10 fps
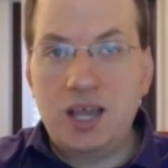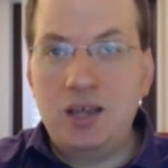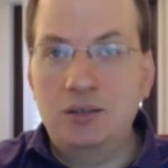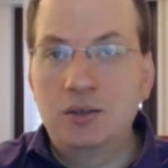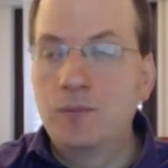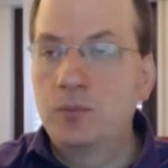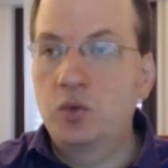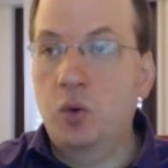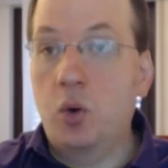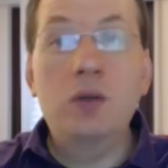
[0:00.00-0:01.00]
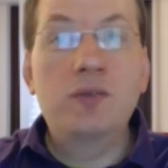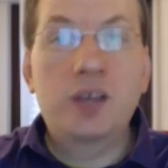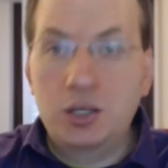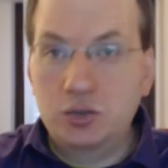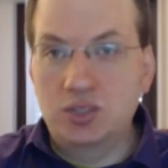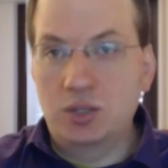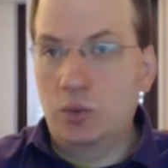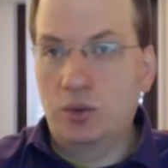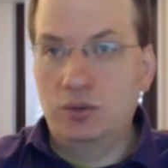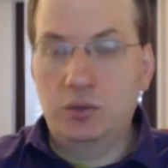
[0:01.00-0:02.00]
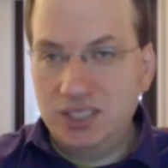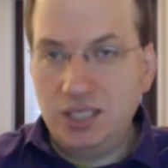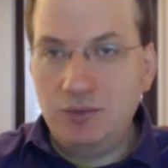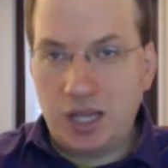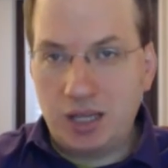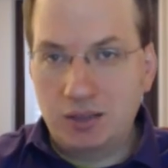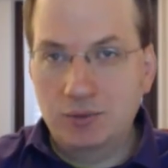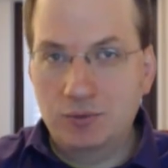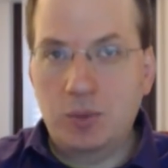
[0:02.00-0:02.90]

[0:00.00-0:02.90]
aid to all of the countries in the world that receive aid